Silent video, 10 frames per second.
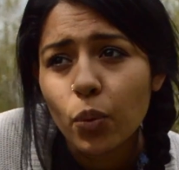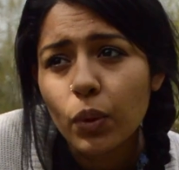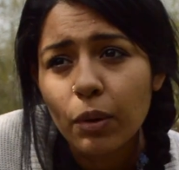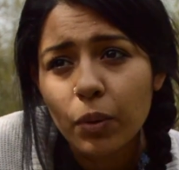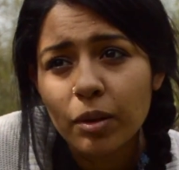
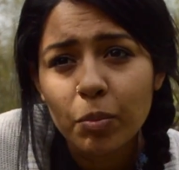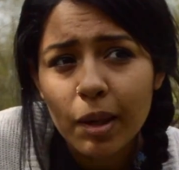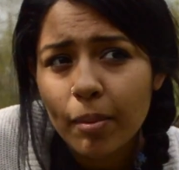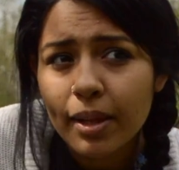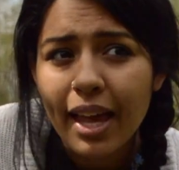we wouldn't
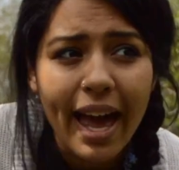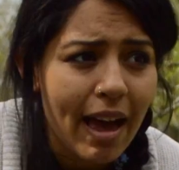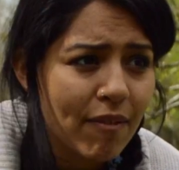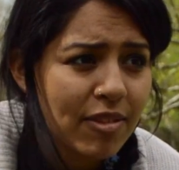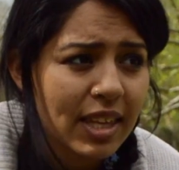be able to
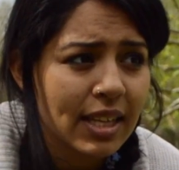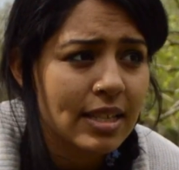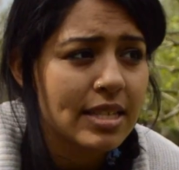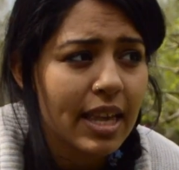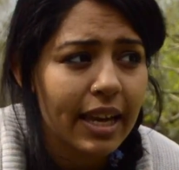have
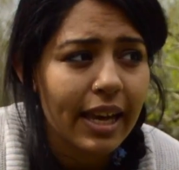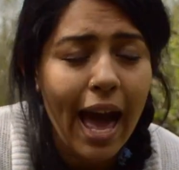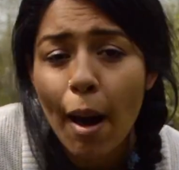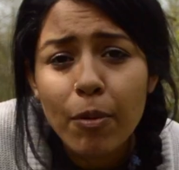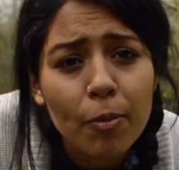things like
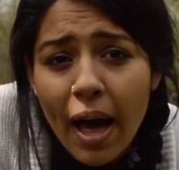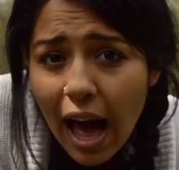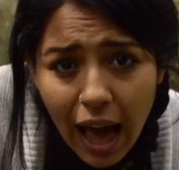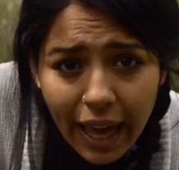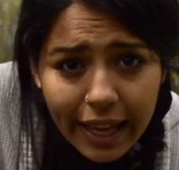apple pie